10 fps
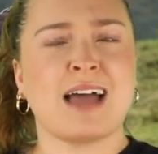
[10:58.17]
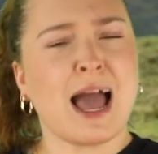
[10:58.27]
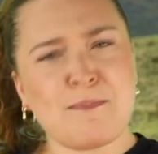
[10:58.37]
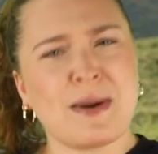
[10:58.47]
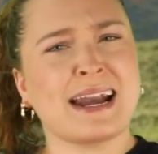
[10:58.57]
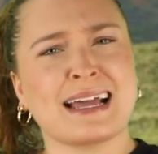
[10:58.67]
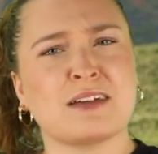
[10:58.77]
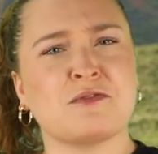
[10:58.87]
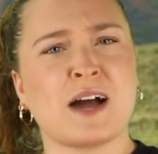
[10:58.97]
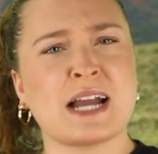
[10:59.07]
I bet I
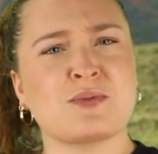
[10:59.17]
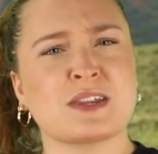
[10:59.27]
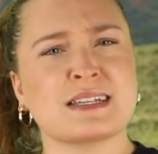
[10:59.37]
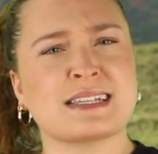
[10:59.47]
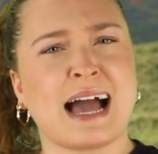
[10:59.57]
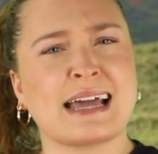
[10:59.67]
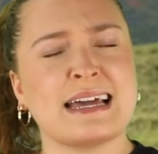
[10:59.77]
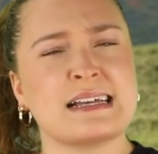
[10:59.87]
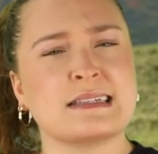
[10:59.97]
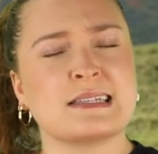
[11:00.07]
can find where this guy
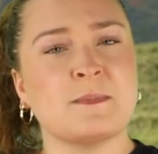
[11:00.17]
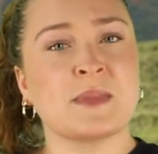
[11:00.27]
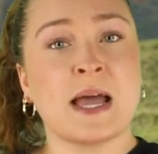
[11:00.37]
is.